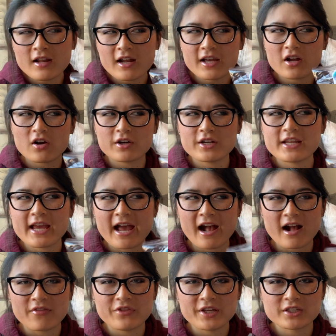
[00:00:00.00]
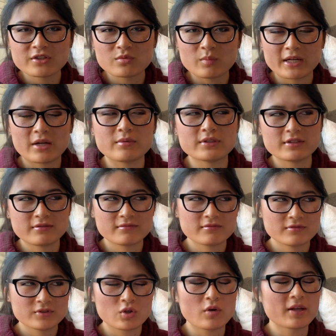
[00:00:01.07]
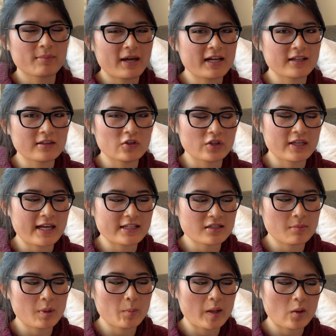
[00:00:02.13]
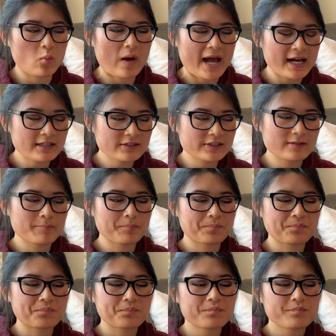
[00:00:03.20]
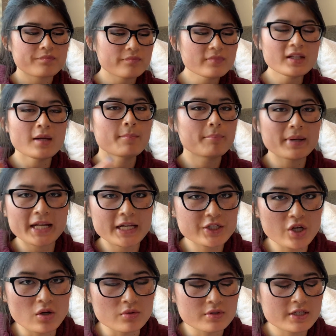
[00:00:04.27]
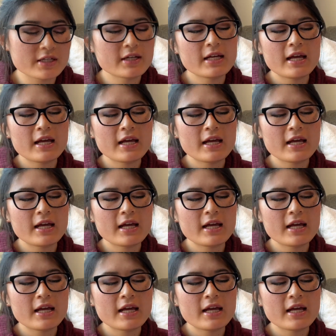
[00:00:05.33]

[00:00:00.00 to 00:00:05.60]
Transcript: I already had this when I was going back and looking at some of my wax, but I don't.